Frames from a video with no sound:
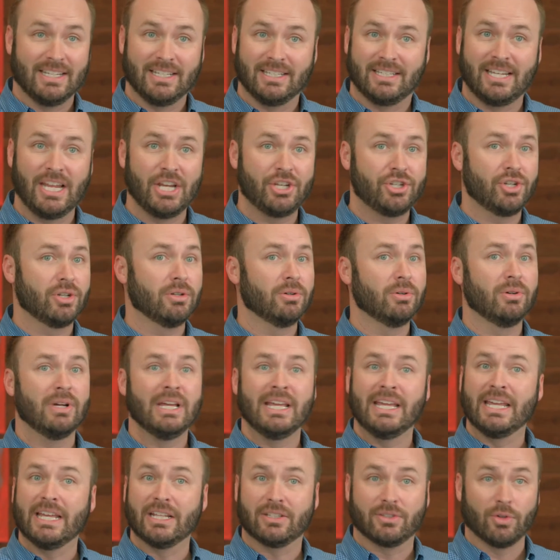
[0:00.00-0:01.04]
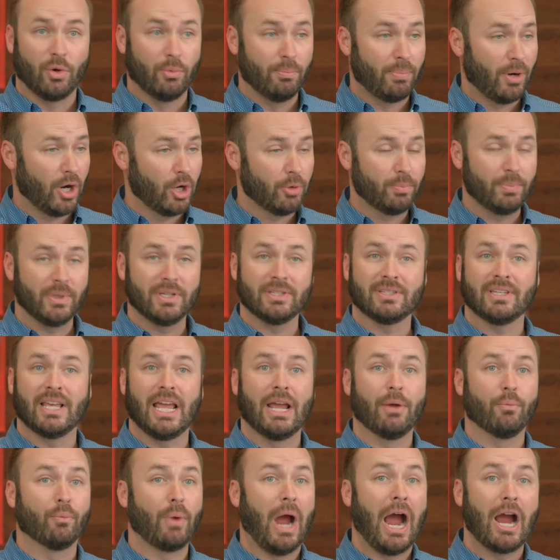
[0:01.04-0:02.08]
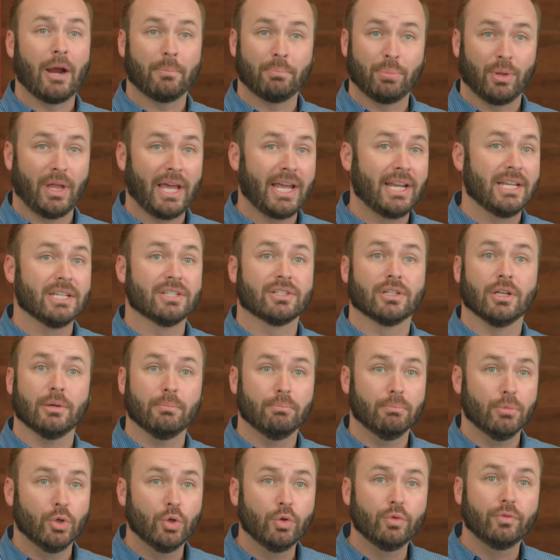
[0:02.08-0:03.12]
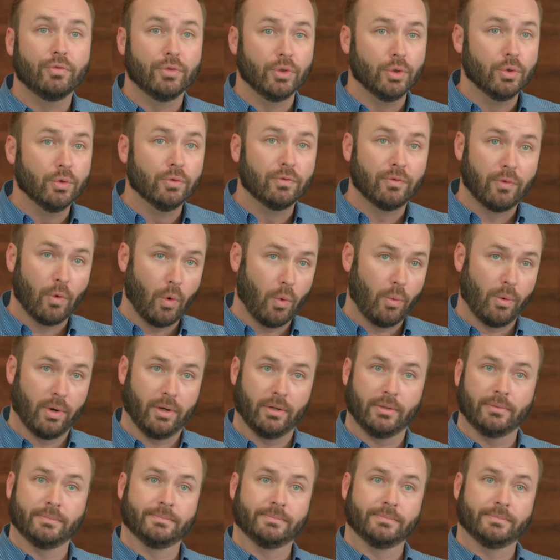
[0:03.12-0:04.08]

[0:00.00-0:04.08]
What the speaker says: intentional, it's on purpose, and our plan is to move you forward.